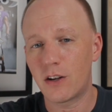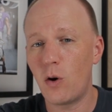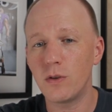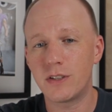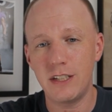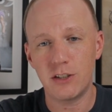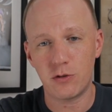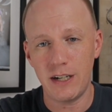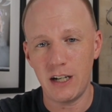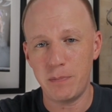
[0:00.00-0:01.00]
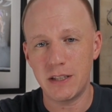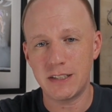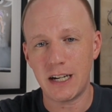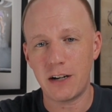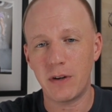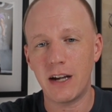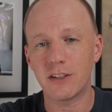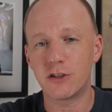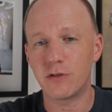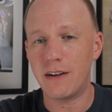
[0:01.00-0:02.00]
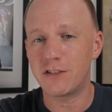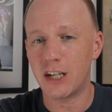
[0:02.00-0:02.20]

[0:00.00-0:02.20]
The Colts didn't trade up in the 2nd round to draft